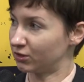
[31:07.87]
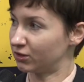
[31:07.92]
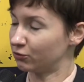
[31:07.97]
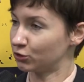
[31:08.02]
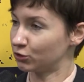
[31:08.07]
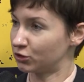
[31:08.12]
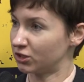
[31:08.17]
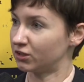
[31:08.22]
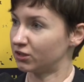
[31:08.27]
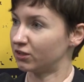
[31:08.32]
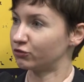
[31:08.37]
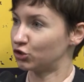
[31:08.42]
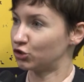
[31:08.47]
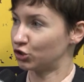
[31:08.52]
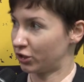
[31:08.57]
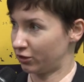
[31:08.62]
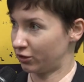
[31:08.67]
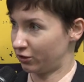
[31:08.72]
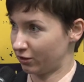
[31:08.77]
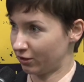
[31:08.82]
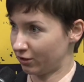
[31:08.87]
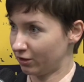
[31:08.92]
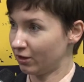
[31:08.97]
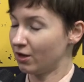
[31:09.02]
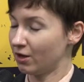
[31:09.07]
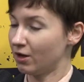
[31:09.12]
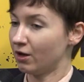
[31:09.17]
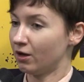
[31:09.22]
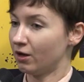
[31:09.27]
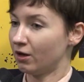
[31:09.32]
What
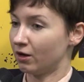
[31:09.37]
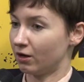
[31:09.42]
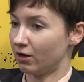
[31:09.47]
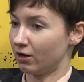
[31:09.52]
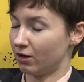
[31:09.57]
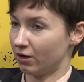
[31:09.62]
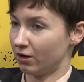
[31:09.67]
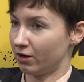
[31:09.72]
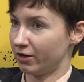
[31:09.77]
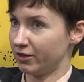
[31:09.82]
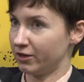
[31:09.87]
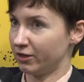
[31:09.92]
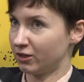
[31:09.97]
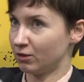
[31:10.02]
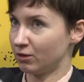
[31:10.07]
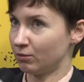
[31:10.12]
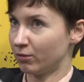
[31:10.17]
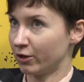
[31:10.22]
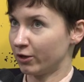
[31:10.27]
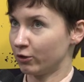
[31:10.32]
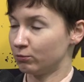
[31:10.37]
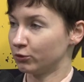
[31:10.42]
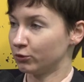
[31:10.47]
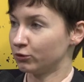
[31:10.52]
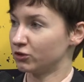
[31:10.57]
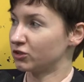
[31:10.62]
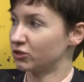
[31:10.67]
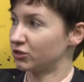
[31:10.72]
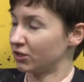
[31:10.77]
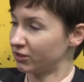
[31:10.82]
should be this training effort that you
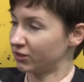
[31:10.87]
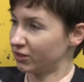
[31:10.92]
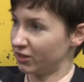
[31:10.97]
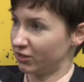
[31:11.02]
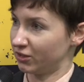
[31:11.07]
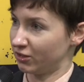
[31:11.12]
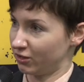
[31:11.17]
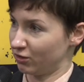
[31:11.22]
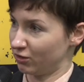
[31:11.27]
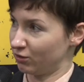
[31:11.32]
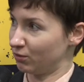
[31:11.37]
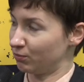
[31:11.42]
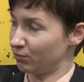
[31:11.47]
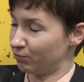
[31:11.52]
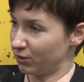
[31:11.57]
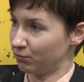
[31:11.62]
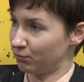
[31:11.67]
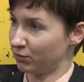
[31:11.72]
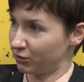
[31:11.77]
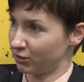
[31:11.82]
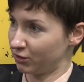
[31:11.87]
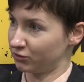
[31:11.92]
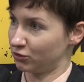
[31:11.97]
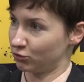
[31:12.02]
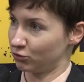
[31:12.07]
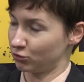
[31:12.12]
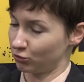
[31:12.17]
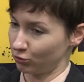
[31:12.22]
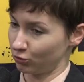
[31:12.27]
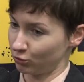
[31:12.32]
mentioned? What
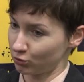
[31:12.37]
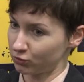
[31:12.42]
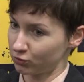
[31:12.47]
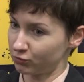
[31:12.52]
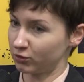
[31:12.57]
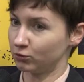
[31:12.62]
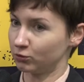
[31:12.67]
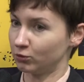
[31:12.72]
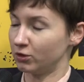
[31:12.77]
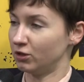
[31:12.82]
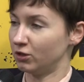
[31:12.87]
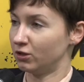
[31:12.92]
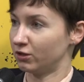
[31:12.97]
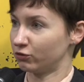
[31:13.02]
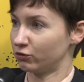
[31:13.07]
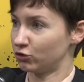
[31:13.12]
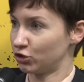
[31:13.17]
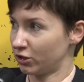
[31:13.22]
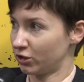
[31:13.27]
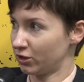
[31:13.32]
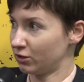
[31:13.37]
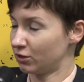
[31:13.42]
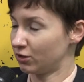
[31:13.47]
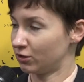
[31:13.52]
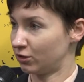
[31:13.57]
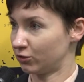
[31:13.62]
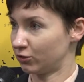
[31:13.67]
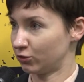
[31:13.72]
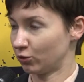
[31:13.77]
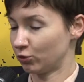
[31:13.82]
strategies of
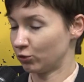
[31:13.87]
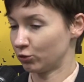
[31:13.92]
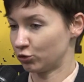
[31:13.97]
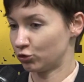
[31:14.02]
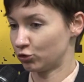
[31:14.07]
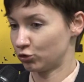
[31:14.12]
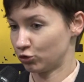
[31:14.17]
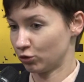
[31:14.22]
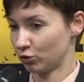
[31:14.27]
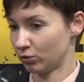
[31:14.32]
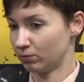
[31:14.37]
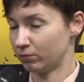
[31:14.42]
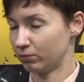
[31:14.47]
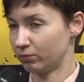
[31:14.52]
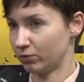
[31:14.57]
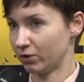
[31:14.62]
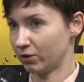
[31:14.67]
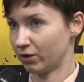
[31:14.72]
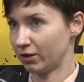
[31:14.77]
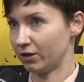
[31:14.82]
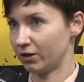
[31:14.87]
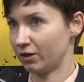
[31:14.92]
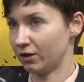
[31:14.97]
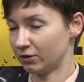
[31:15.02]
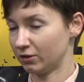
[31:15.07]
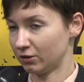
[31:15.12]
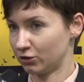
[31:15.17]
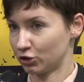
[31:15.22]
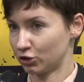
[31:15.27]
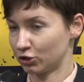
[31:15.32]
implementation of best cases should be, and how
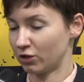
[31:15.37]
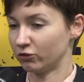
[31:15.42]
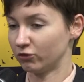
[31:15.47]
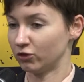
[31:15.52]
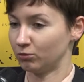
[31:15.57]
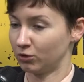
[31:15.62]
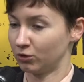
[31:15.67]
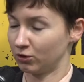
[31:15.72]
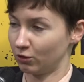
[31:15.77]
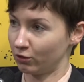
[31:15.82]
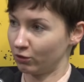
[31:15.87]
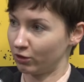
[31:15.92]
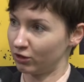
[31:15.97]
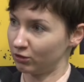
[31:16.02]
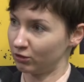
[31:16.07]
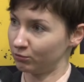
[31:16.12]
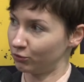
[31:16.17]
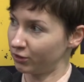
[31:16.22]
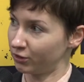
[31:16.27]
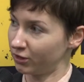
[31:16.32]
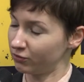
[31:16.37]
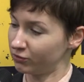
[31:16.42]
to train businesses